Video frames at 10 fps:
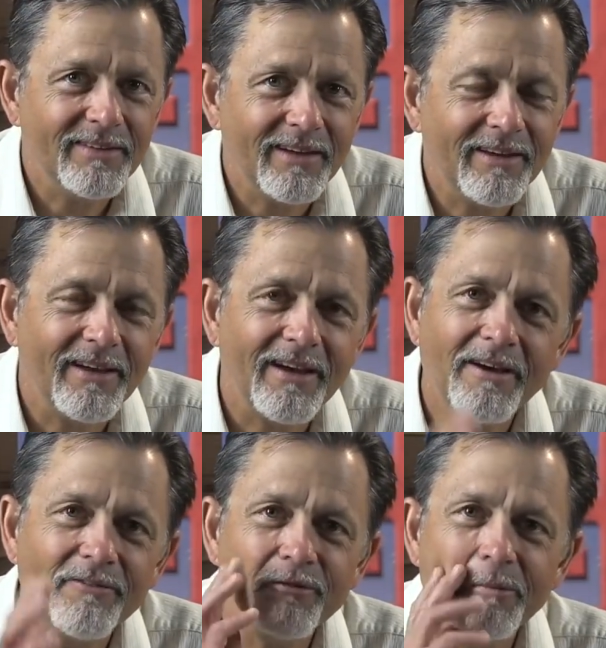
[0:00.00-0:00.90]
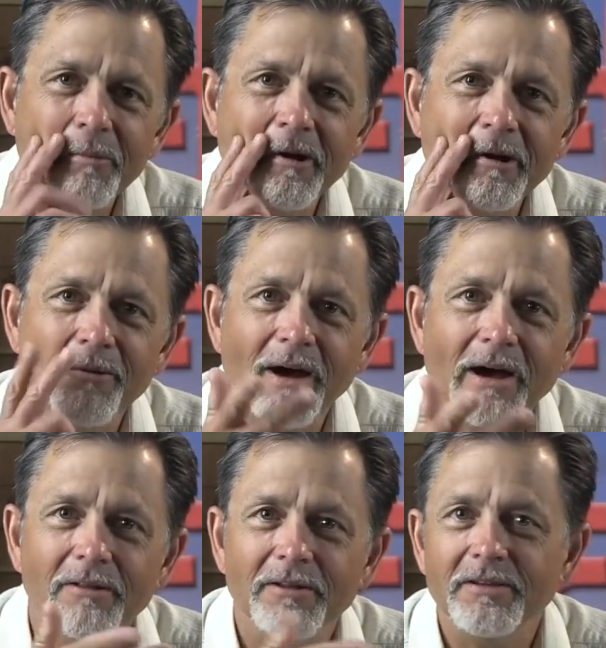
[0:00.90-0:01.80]
I, I often remark,
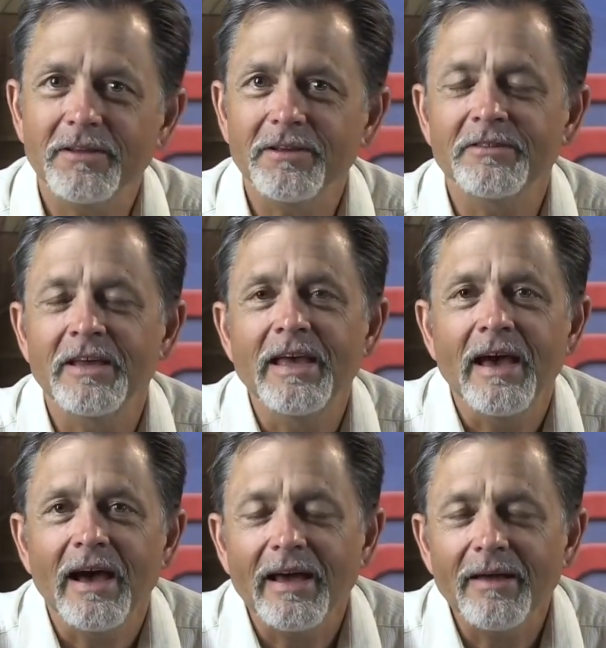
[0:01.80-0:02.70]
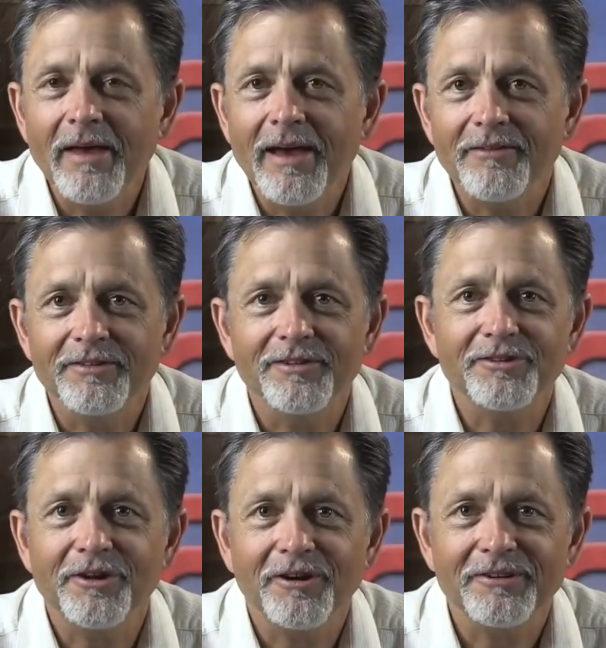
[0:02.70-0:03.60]
wow, look at this. I'm having such
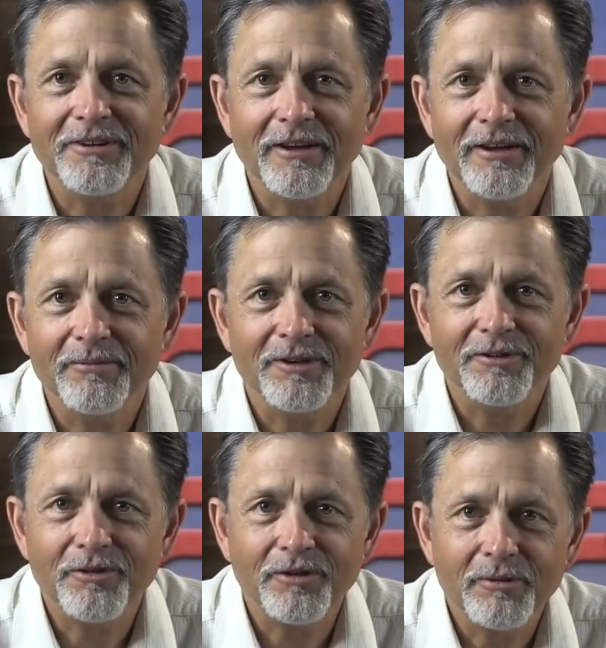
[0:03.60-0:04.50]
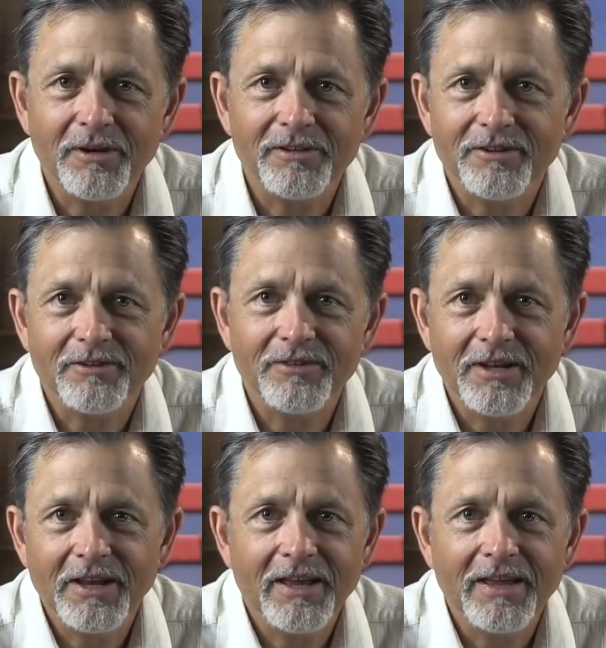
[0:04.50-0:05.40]
a hard time controlling myself
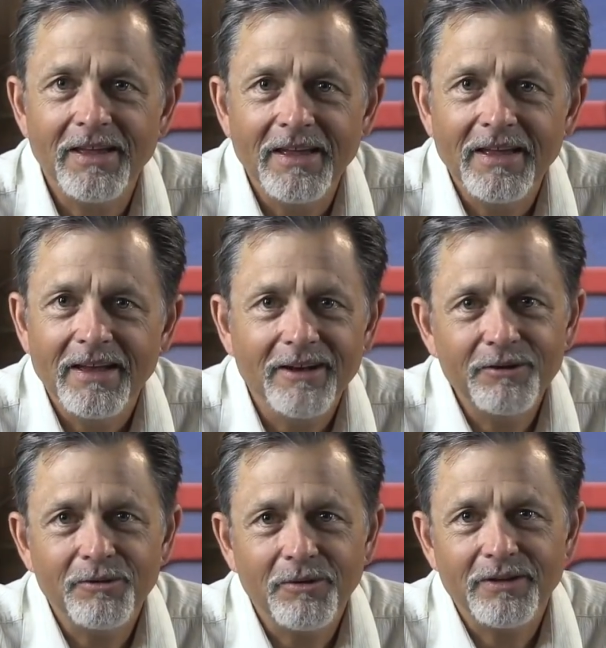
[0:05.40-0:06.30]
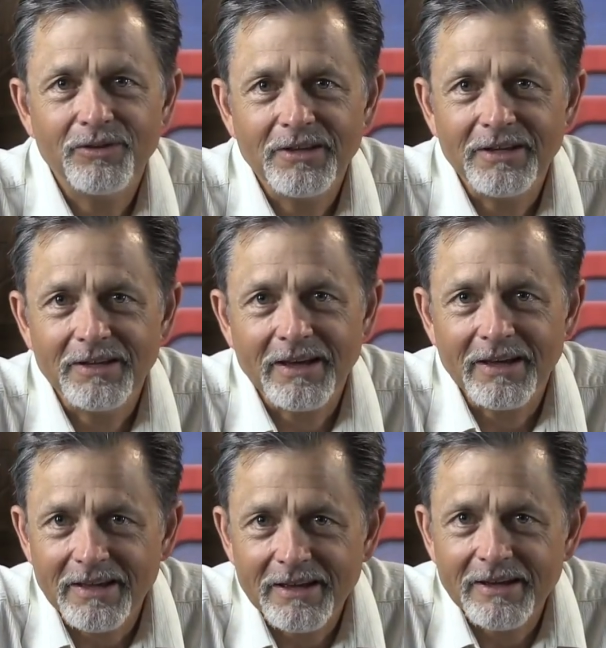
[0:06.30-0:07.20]
today. And who do I think I
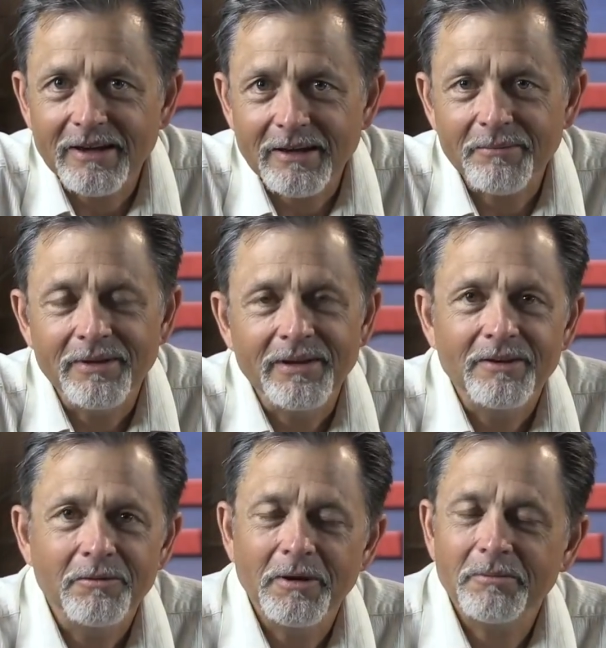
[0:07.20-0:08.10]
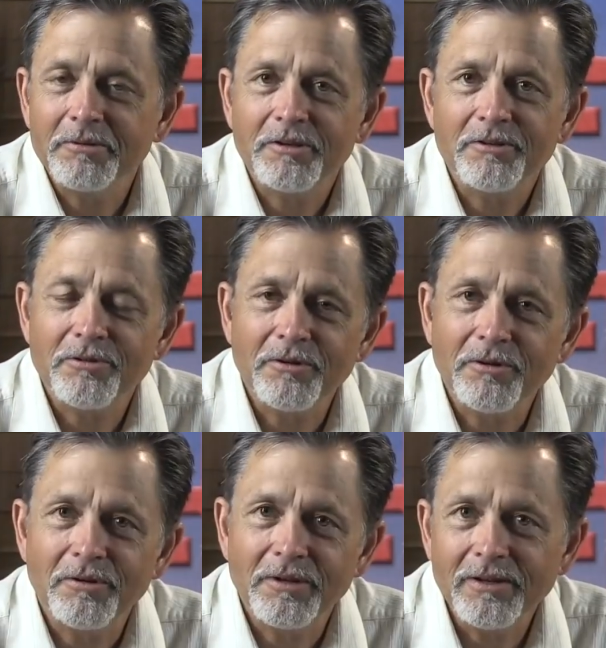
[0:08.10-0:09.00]
am to be able to
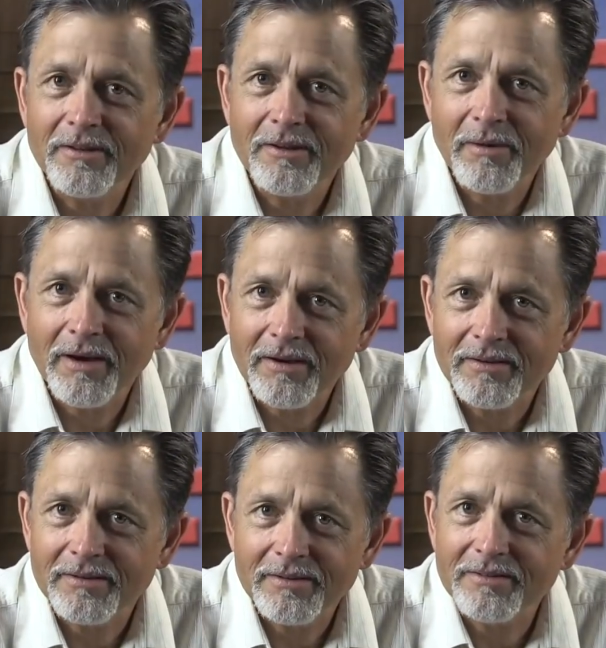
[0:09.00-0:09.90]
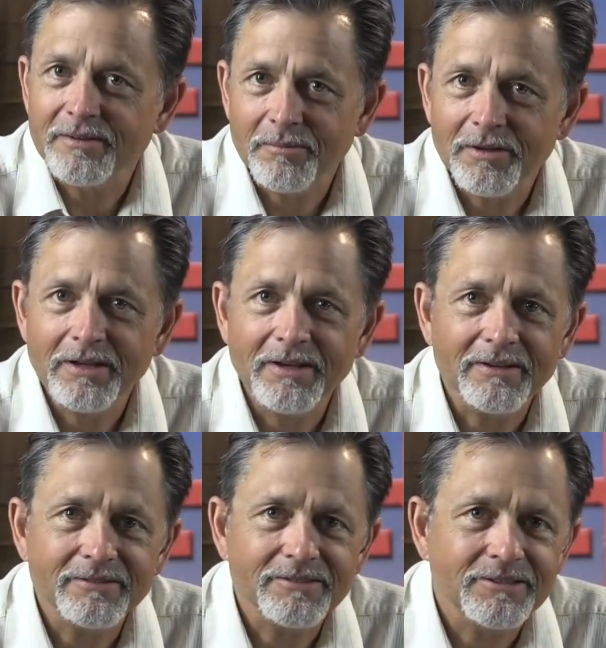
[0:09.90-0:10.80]
control anything about somebody
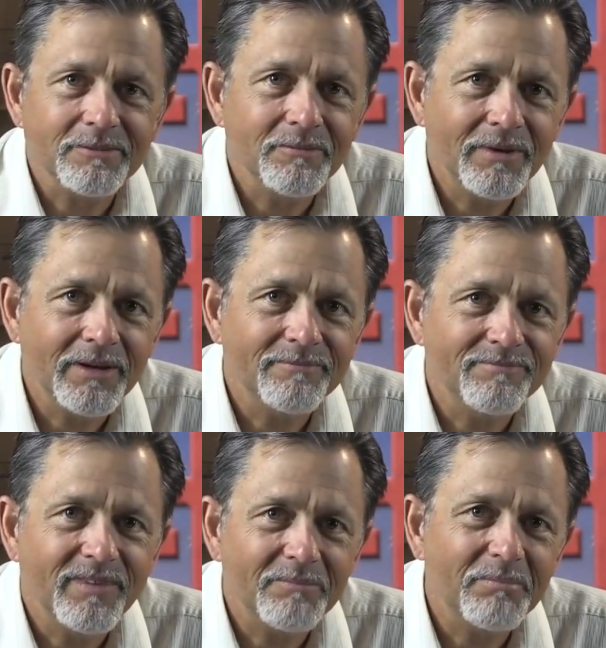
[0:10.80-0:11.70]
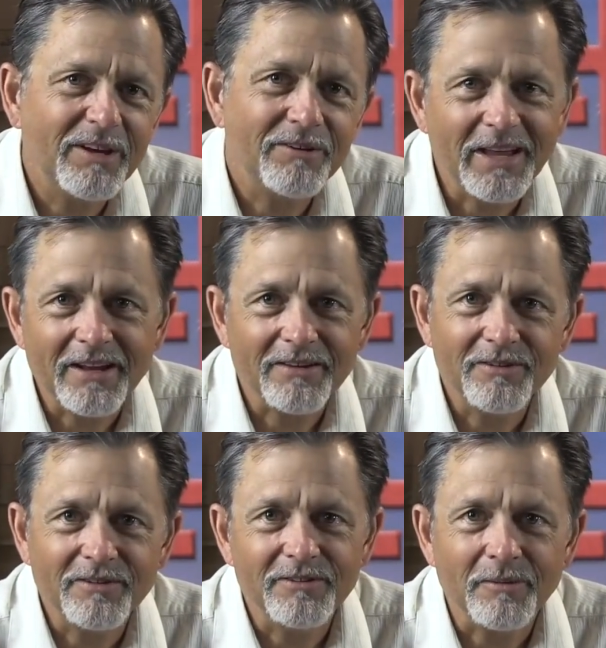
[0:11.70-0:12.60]
else? But my own
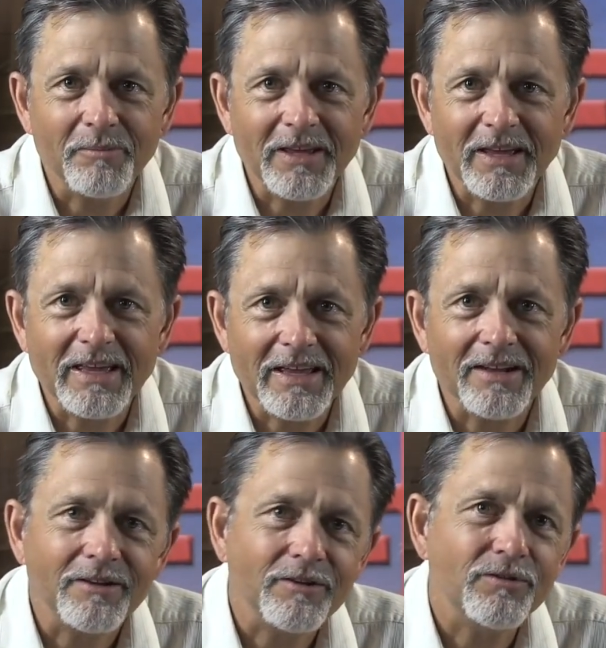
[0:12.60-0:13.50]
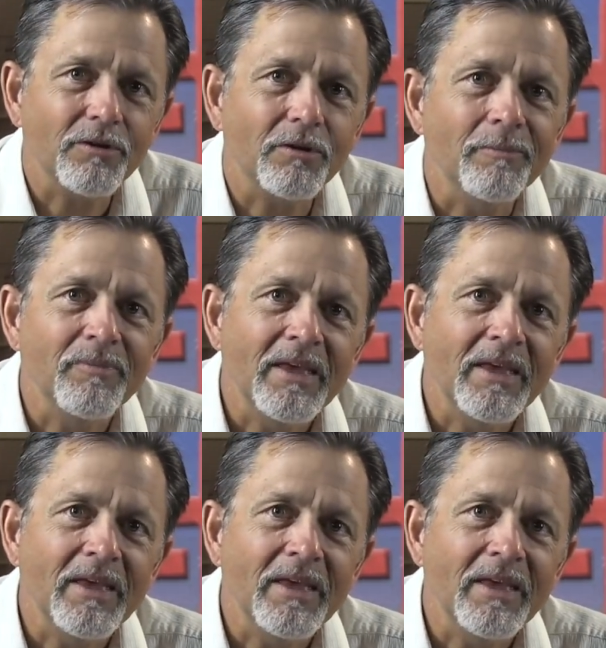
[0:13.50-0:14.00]
attitude is something I can control.